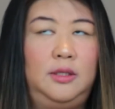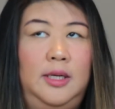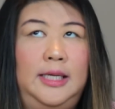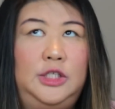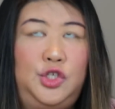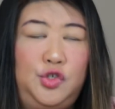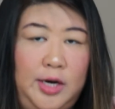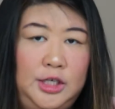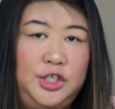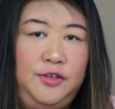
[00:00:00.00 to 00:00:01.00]

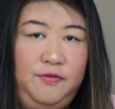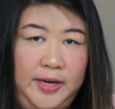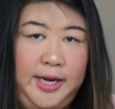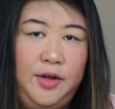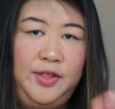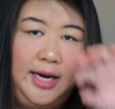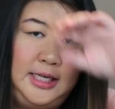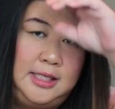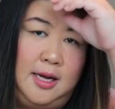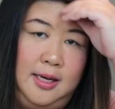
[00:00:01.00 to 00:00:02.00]
instruction video that I
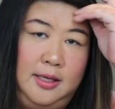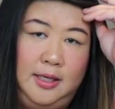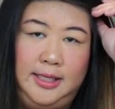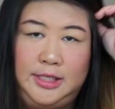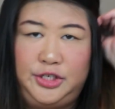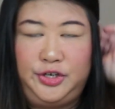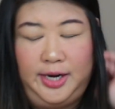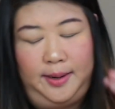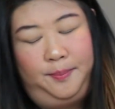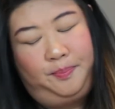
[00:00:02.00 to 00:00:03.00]
saw on
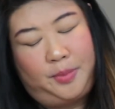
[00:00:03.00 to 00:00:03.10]
Instagram,